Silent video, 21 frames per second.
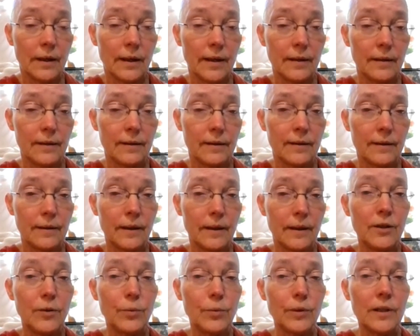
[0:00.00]

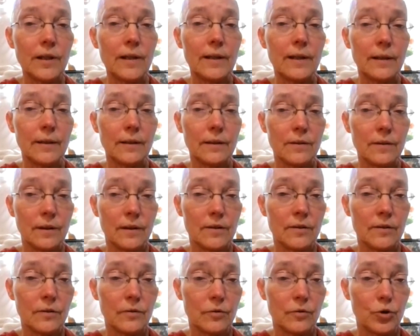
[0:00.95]
then you really get the
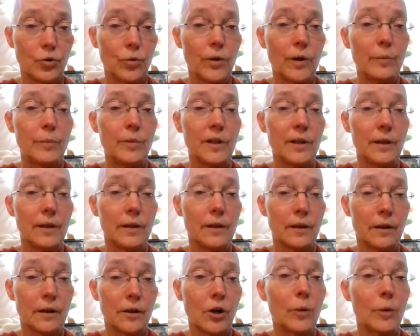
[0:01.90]
sense of joy
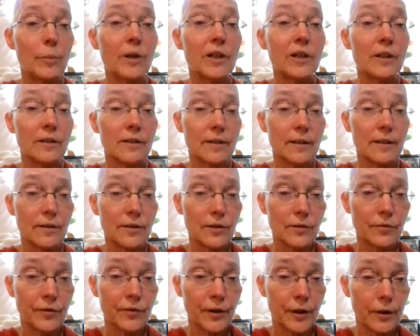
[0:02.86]
being a karmic
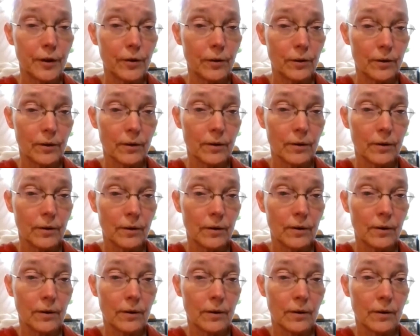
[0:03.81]
intensifier.
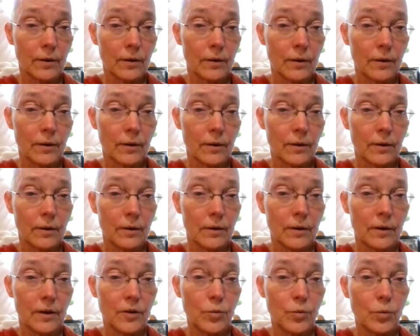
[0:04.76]

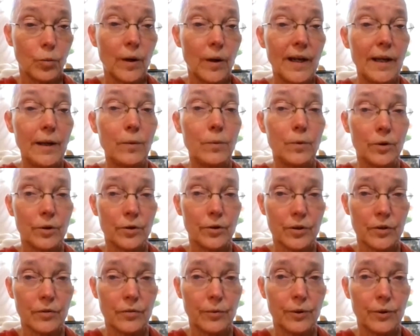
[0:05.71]
It's way
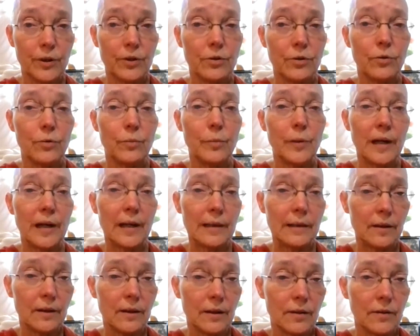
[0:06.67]
worse if we do
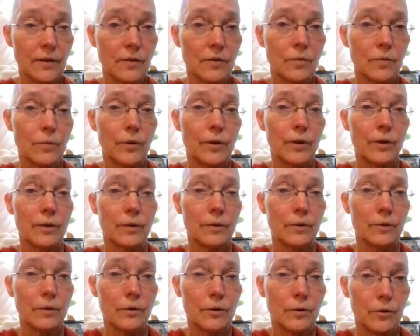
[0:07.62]
bad things with
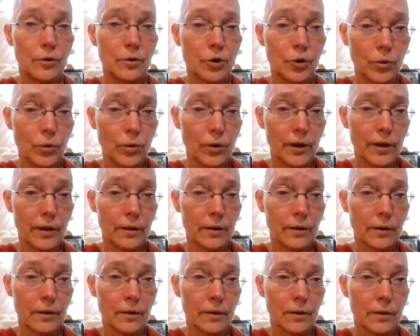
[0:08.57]

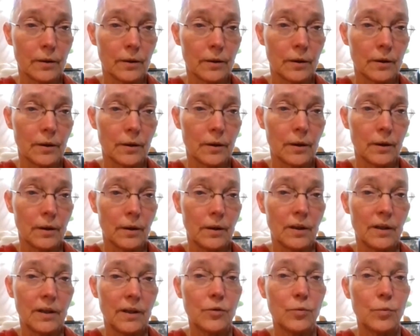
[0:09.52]
joy.
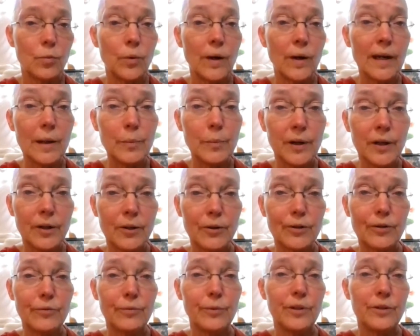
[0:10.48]
It's way
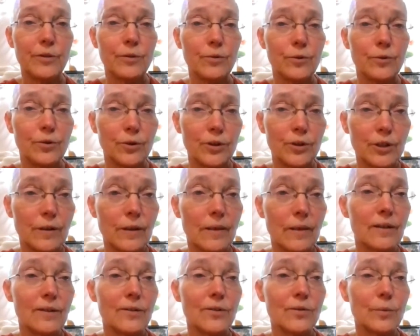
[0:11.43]
better if we do good
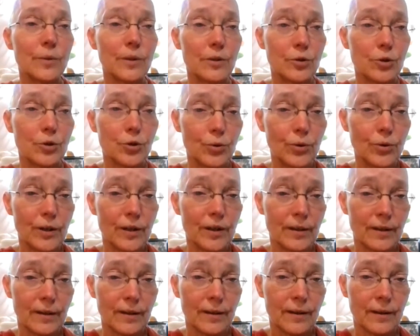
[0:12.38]
things with joy.